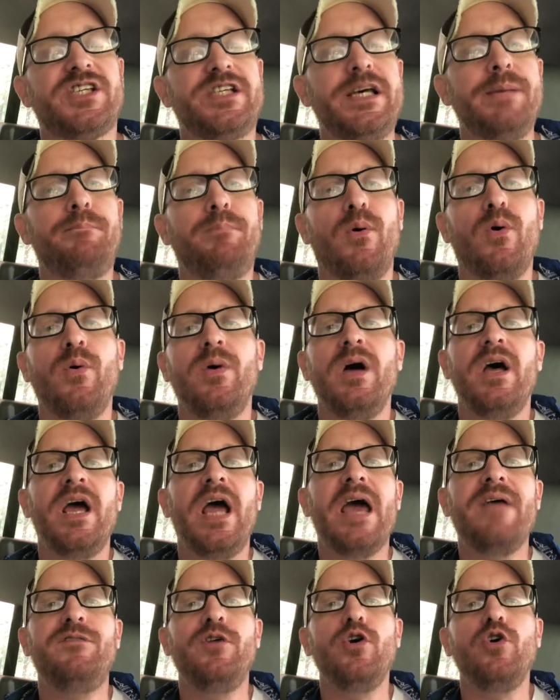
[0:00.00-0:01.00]
It's
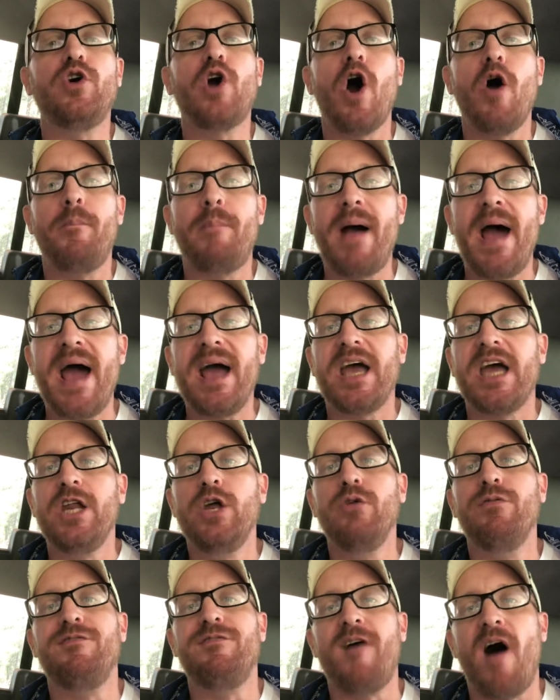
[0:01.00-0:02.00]
simple. If you go
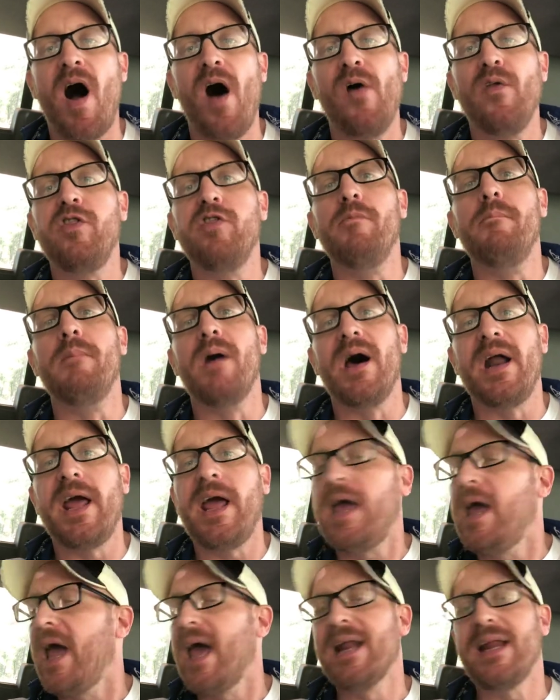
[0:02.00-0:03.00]
back and you follow the
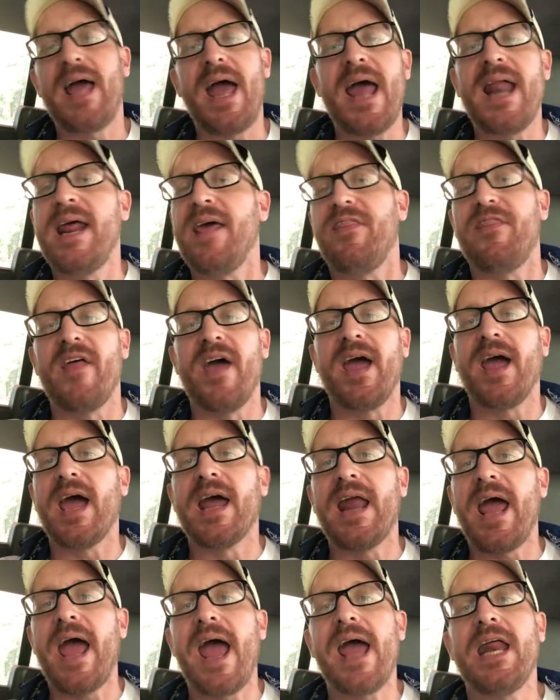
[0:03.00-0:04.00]
money in
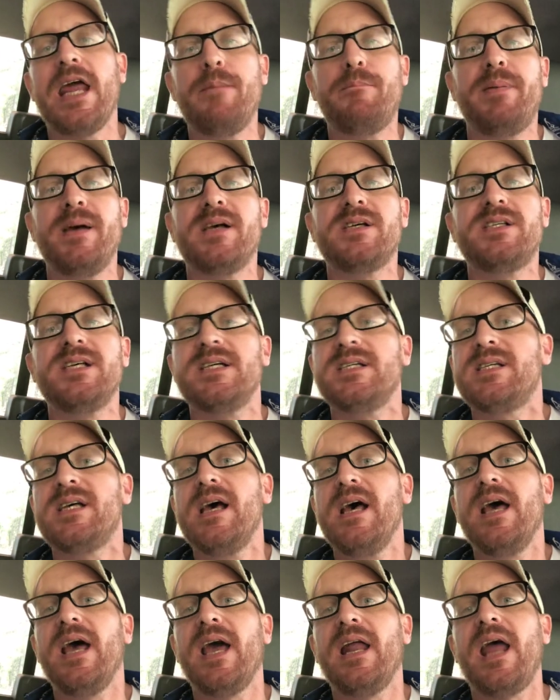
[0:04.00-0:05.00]
anything, in any
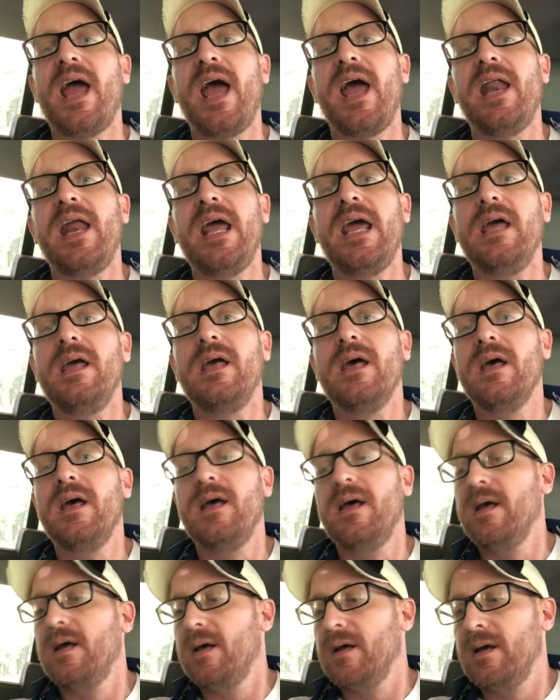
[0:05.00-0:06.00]
business, in
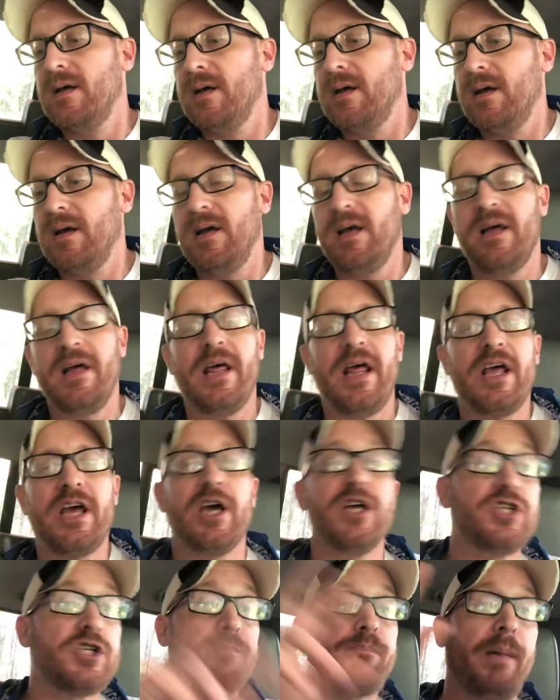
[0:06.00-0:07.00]
any
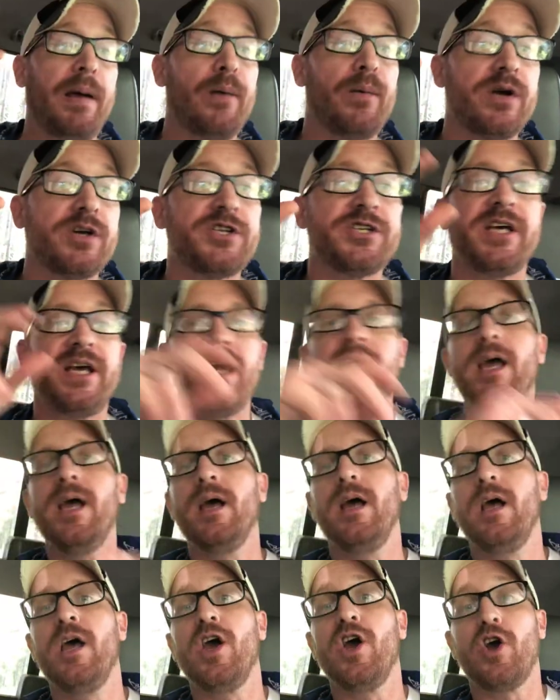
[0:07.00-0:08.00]

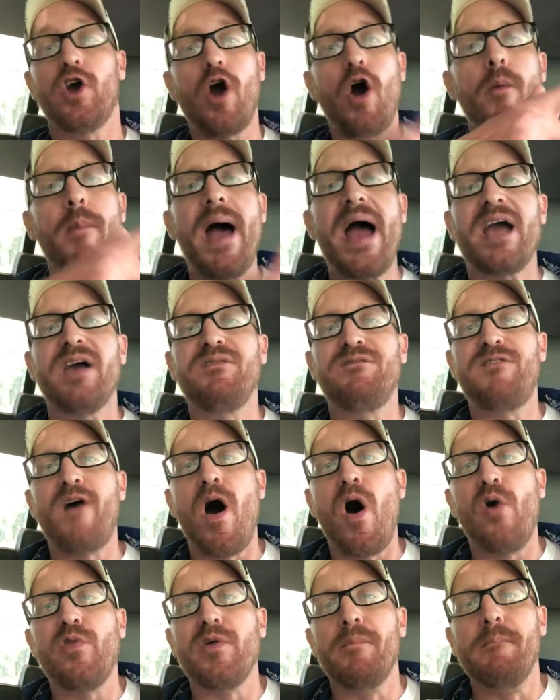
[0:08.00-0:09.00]
conspiracy, go back
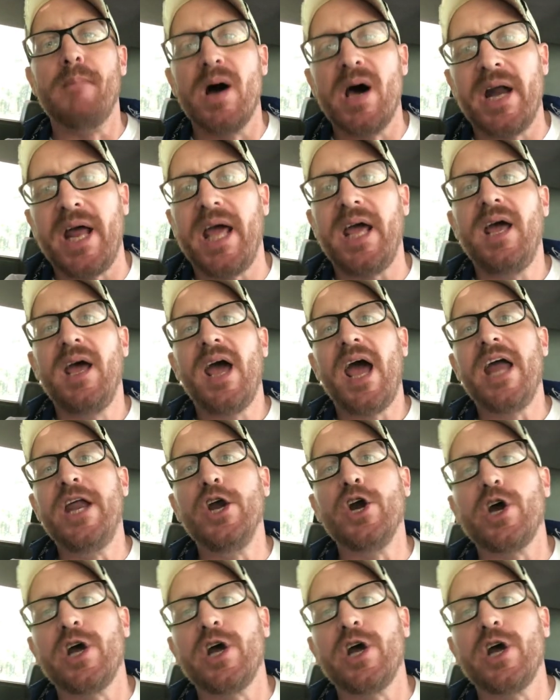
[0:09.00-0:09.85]
and follow the money,